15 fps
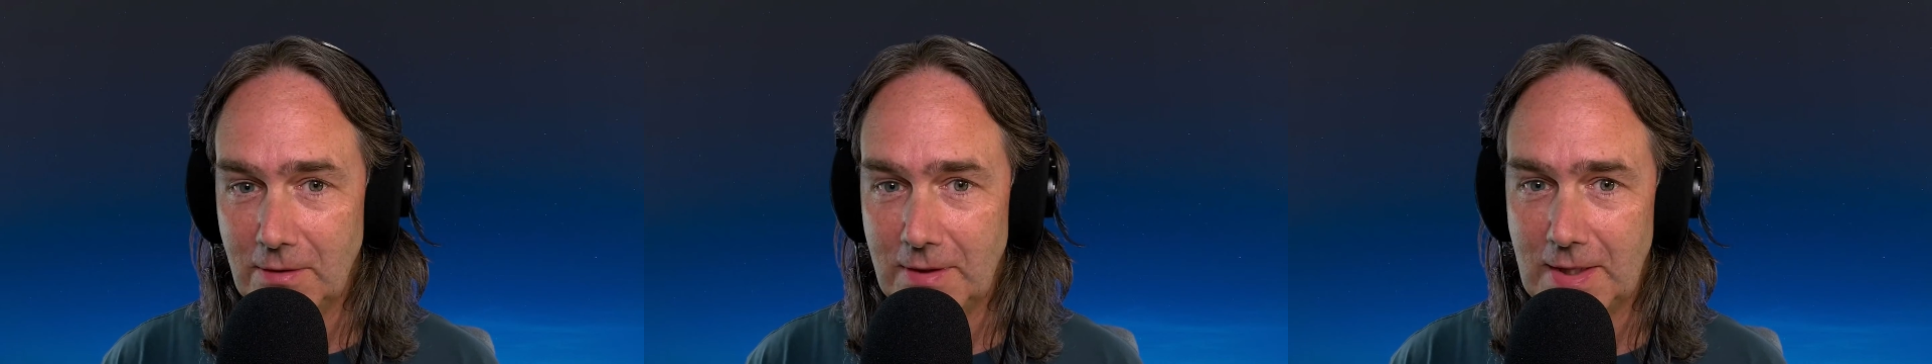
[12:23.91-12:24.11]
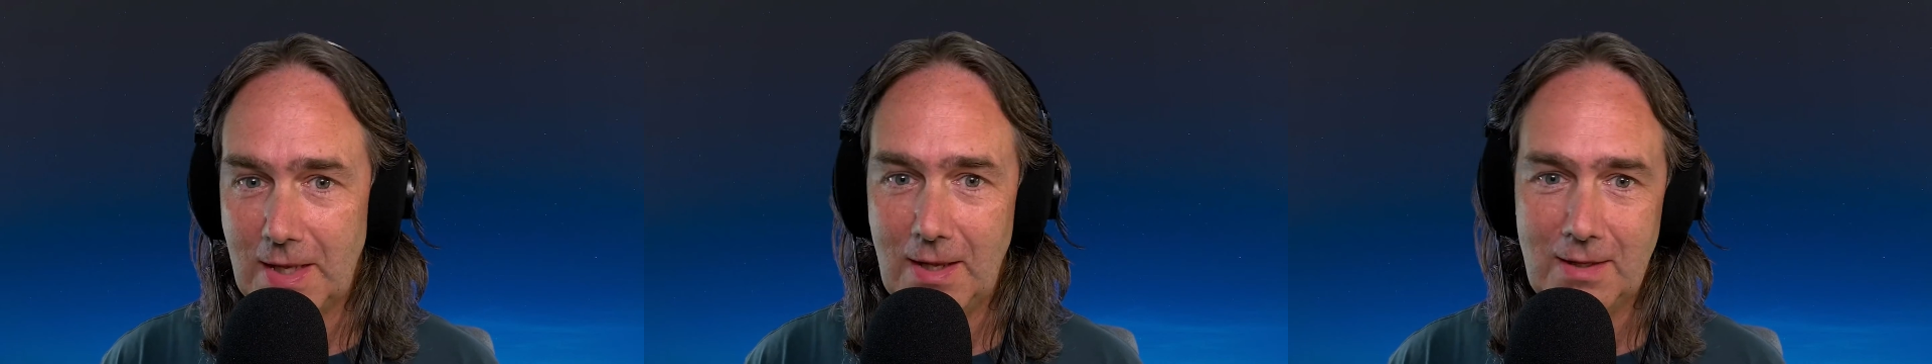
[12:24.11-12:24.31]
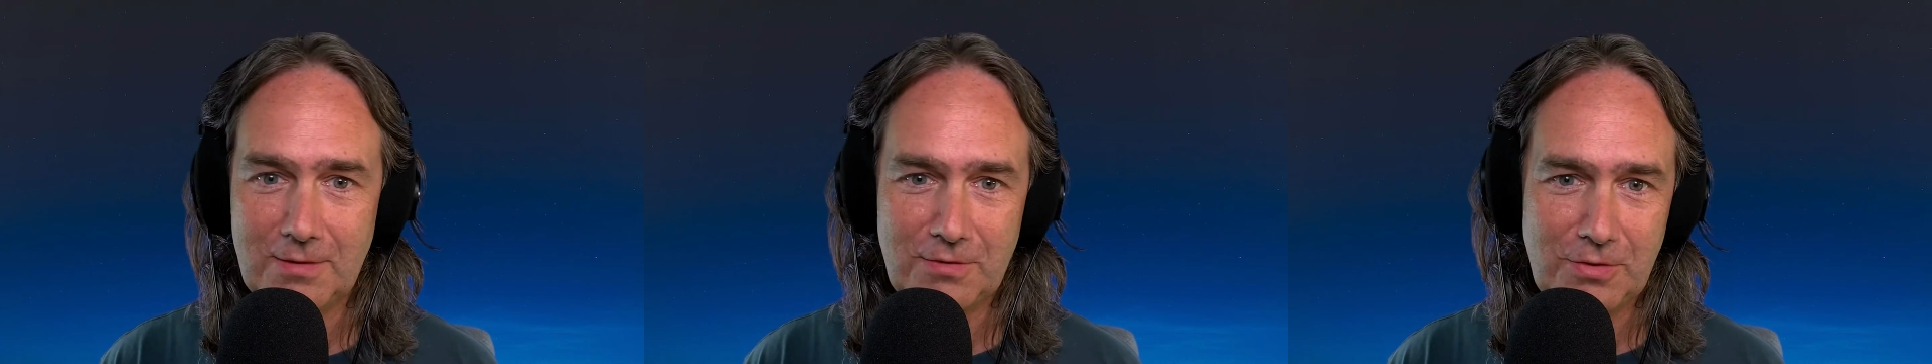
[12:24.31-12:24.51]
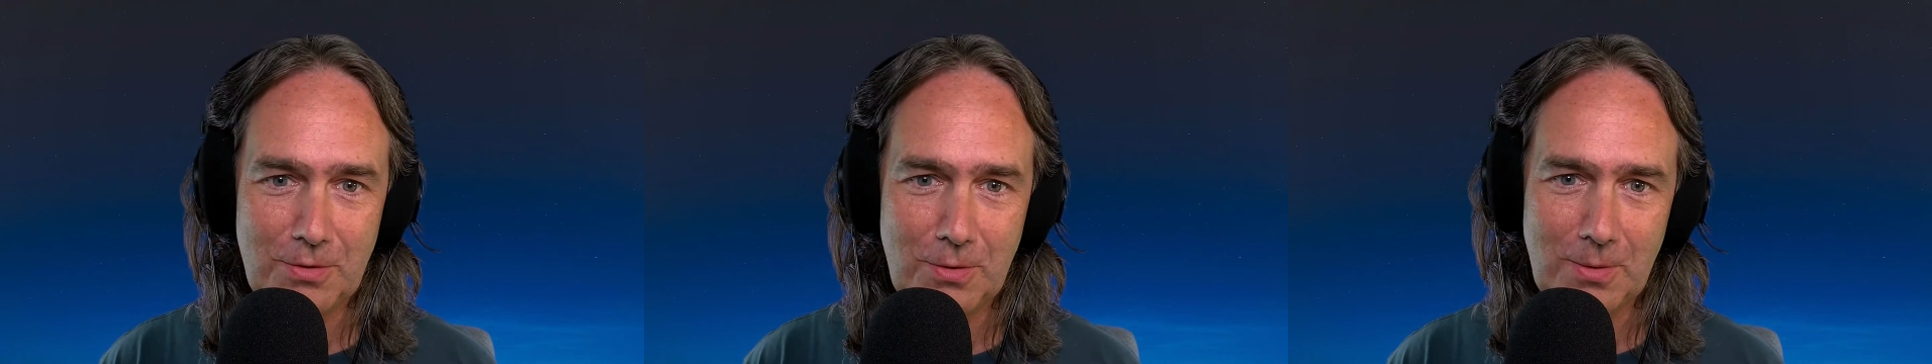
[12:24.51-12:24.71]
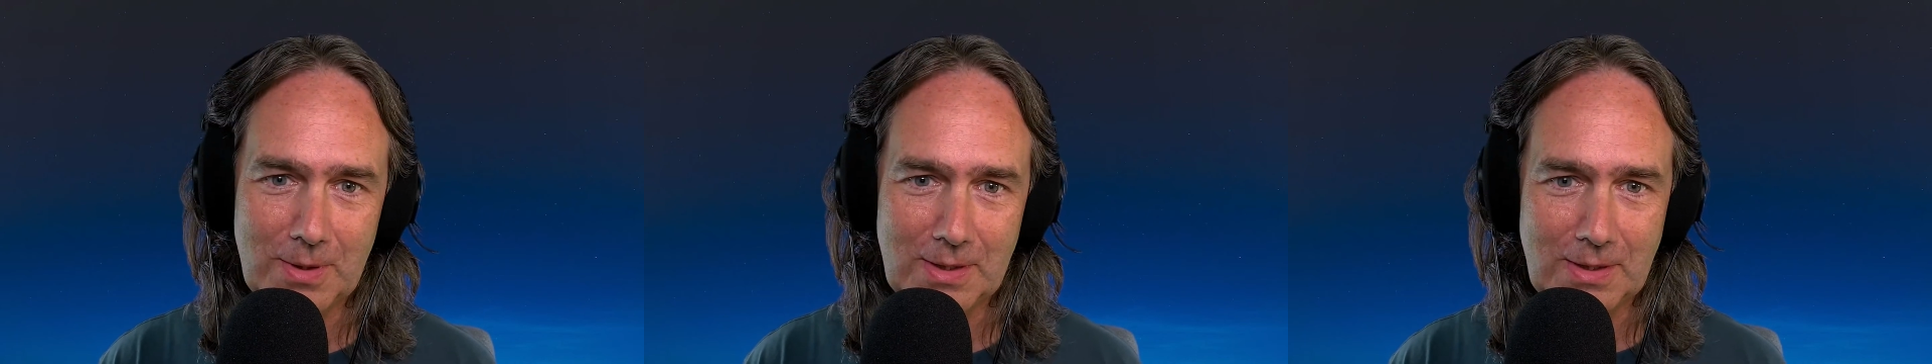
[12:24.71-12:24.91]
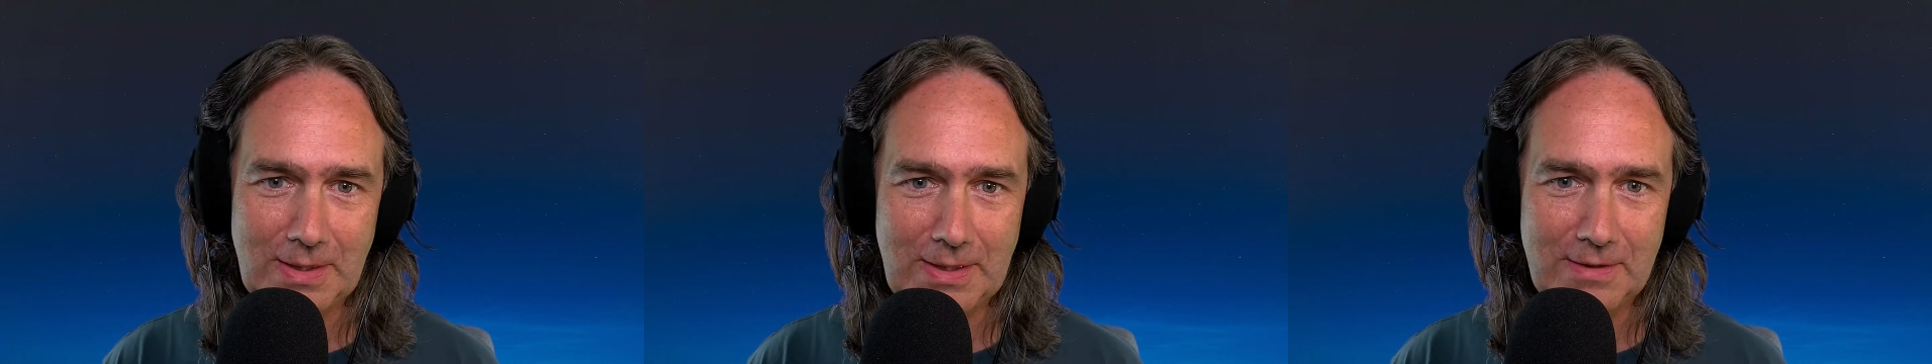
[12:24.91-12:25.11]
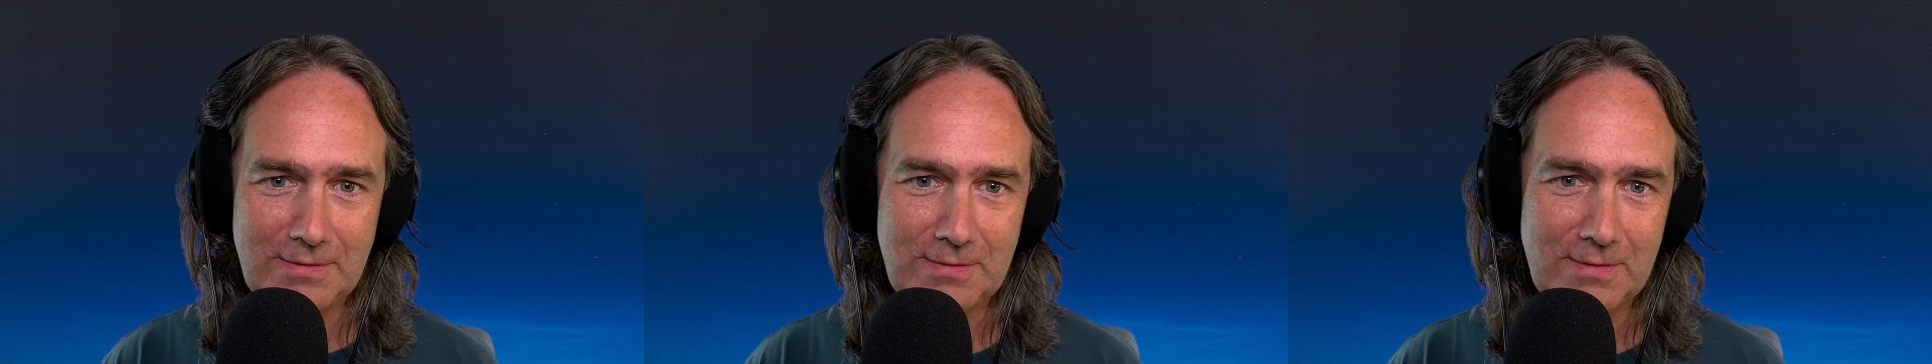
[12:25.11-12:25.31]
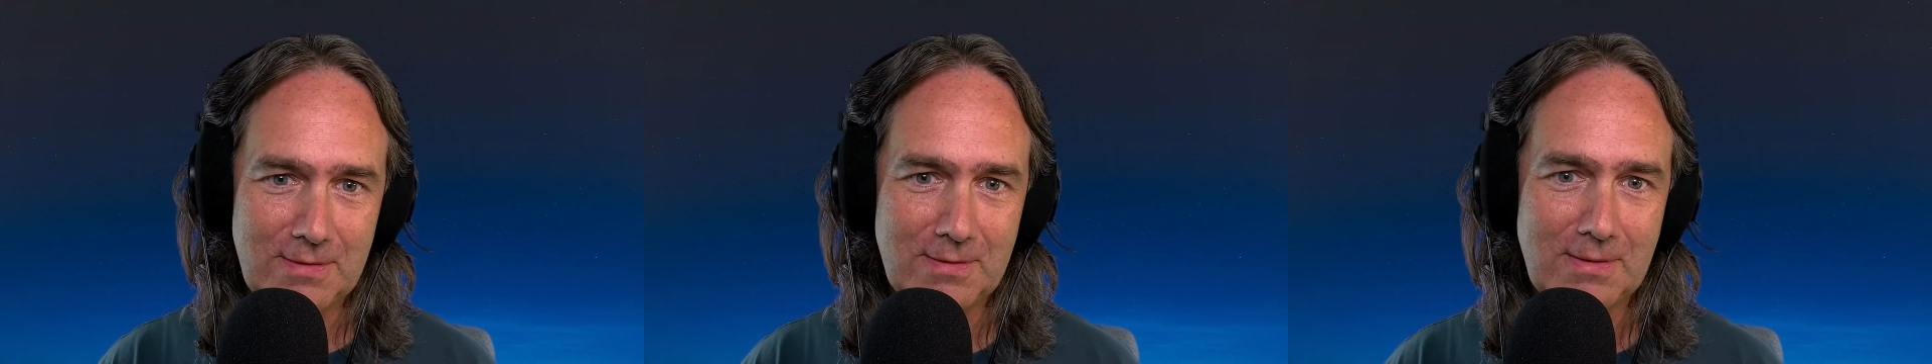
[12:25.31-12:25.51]
the case through at
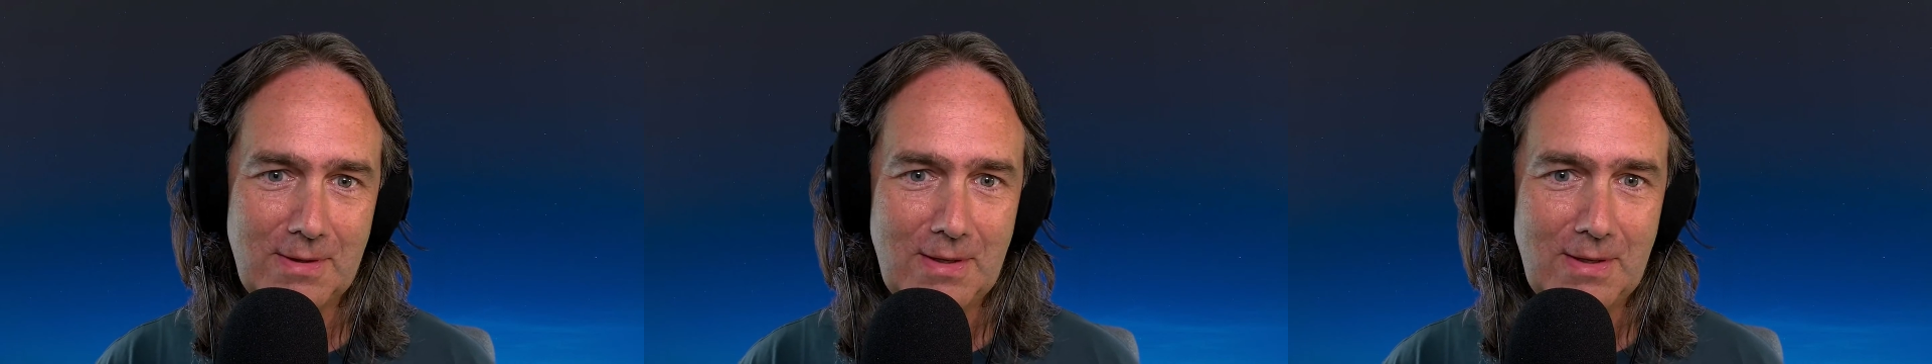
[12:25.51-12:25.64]
least